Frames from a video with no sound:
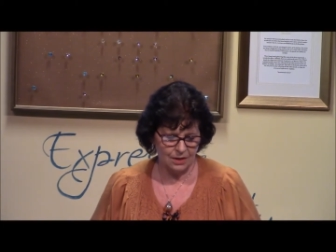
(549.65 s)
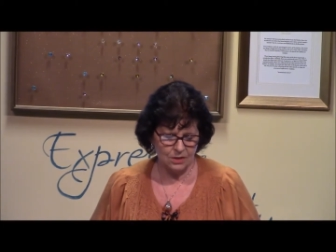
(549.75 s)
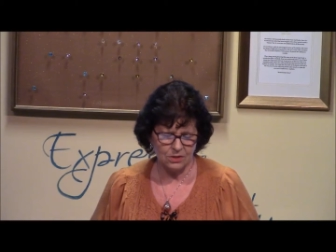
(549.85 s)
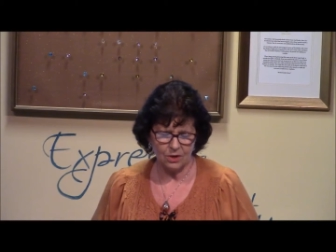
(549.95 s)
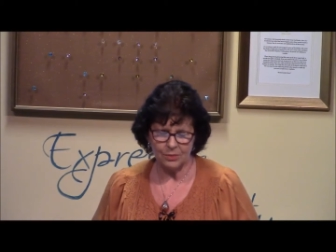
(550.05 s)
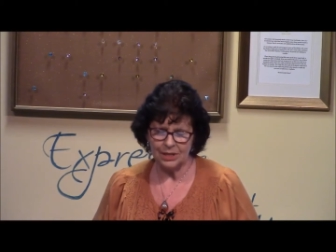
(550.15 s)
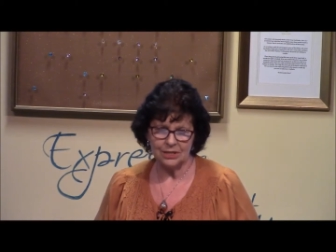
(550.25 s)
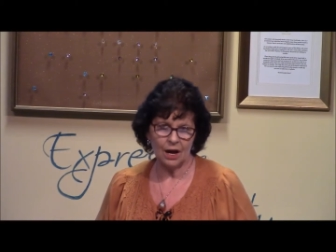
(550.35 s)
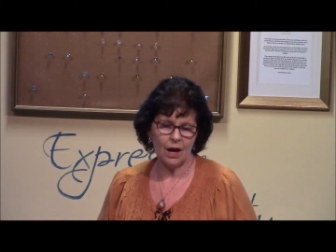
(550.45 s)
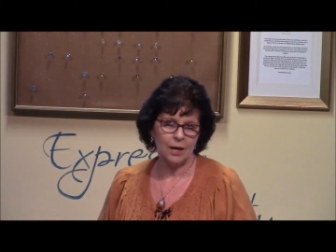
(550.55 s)
So many
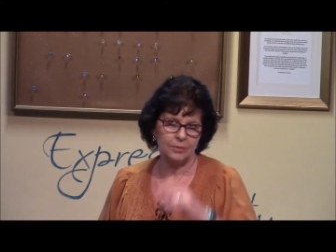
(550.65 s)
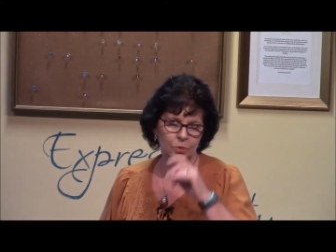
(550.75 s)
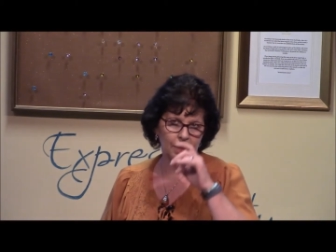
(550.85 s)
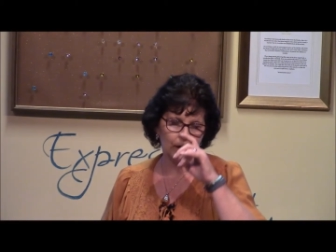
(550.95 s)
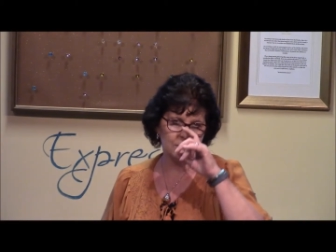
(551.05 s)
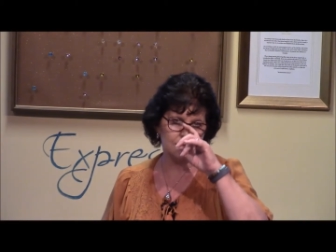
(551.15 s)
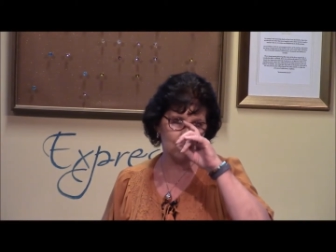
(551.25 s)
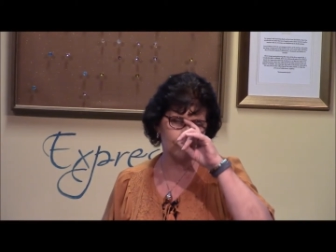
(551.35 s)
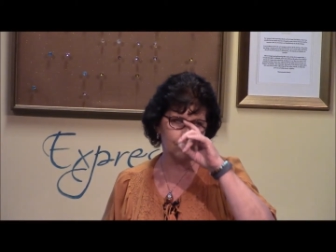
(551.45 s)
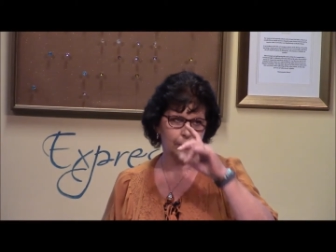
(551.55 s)
times we all
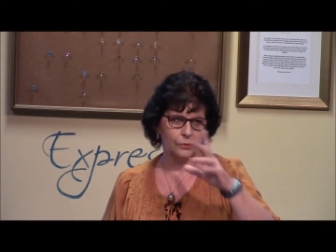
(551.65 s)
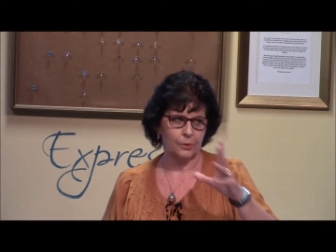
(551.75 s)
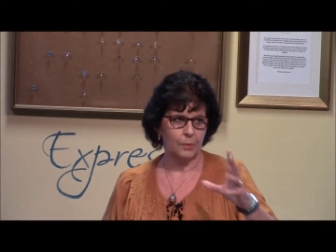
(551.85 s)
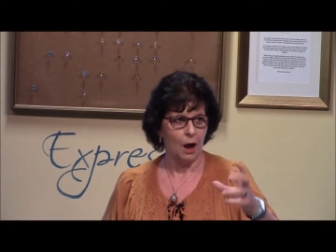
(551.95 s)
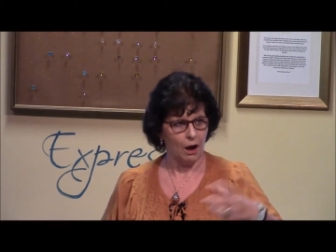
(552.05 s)
suffer from